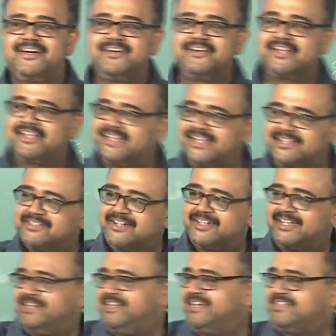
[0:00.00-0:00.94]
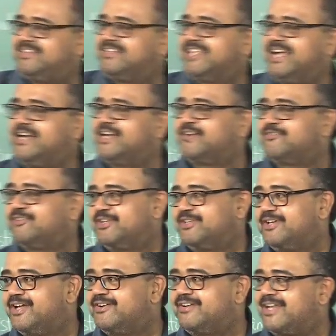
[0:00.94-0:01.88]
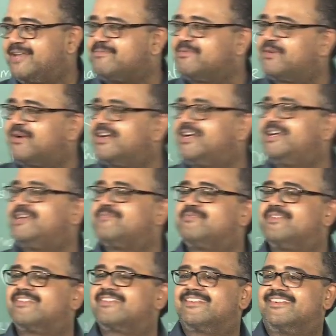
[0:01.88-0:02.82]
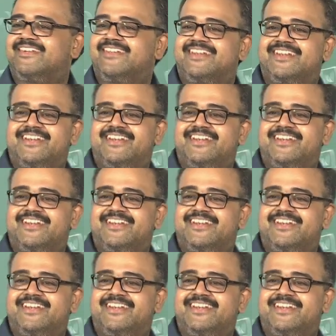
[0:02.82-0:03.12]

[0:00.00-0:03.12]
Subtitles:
Okay, that's not the end of it though. You have to tell me what it depends on.